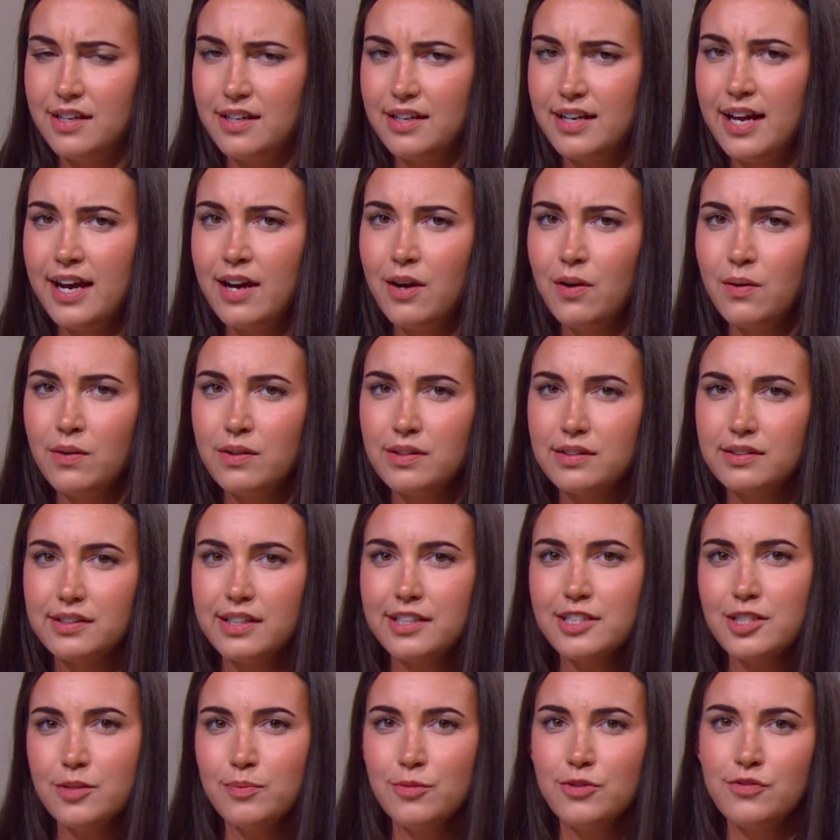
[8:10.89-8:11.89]
Now,
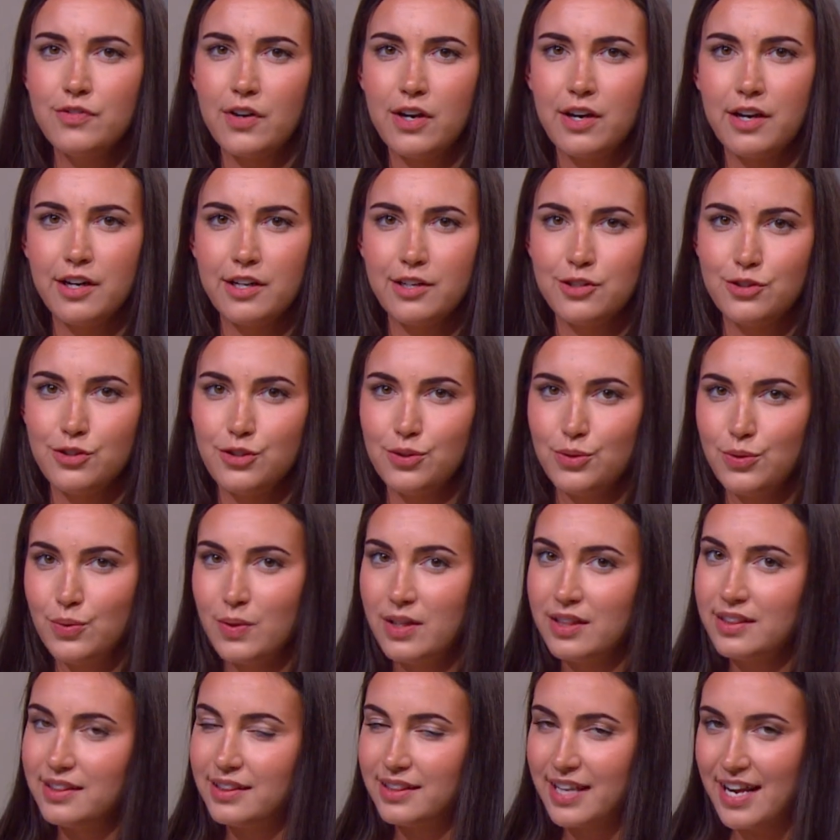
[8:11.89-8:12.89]
let's move on
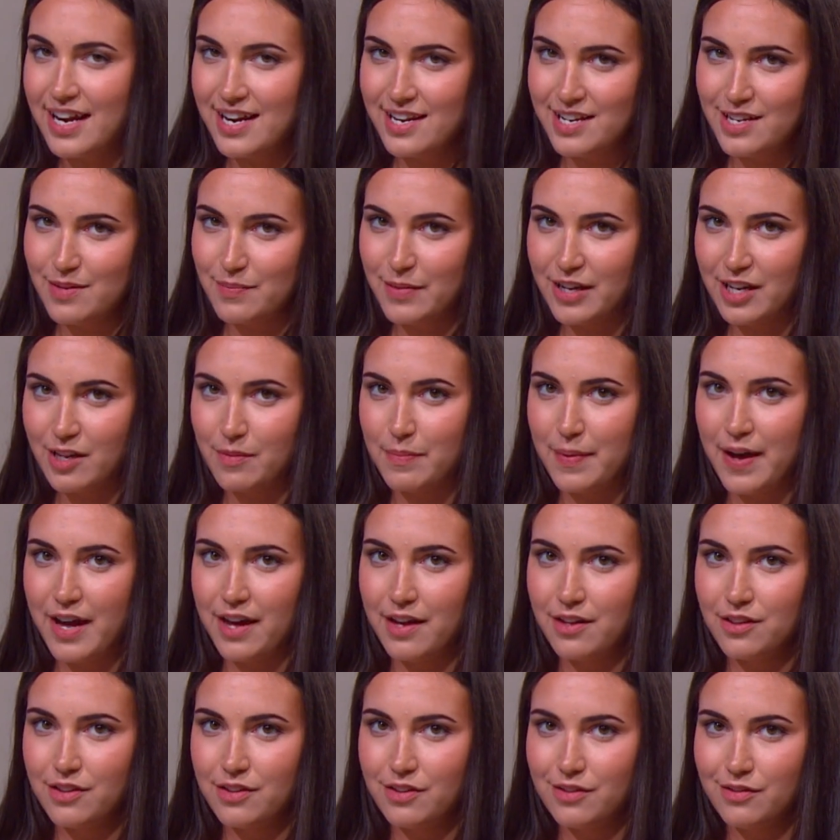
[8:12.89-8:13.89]
to Lady
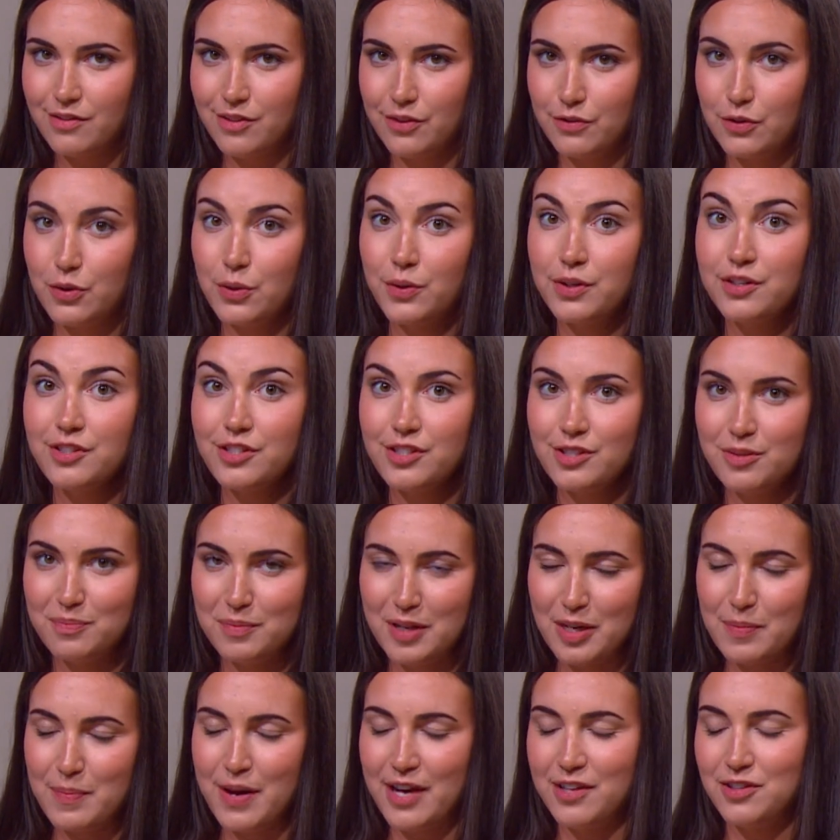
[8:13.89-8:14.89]
Macbeth, of course,
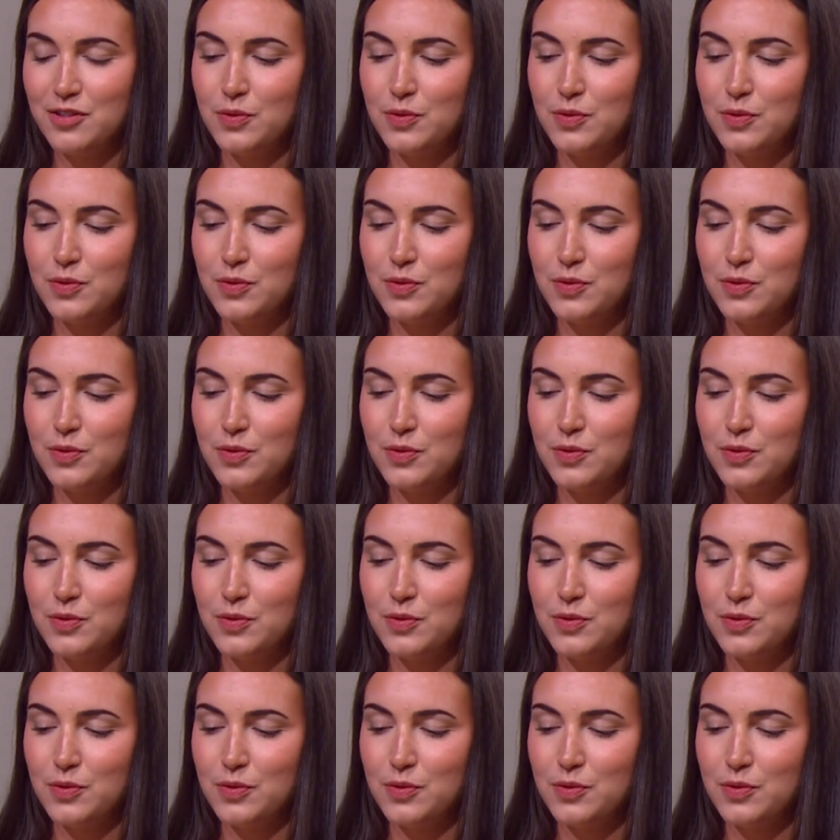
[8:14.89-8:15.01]
Macbeth's